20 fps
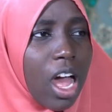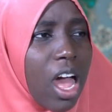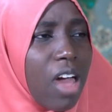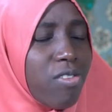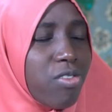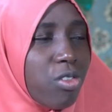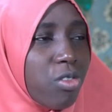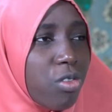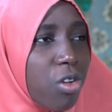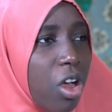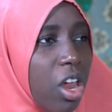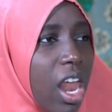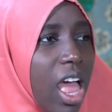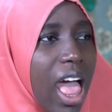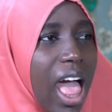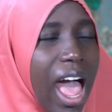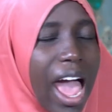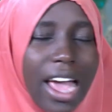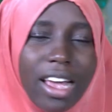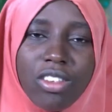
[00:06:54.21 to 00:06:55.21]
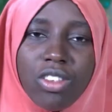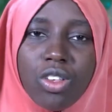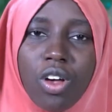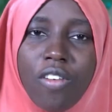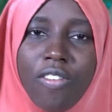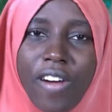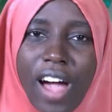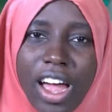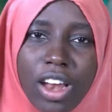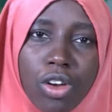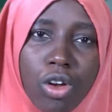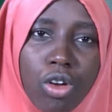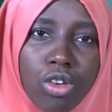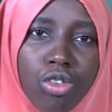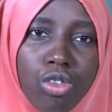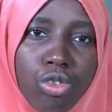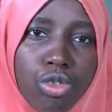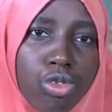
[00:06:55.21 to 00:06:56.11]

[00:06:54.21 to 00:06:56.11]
After all, I suffered on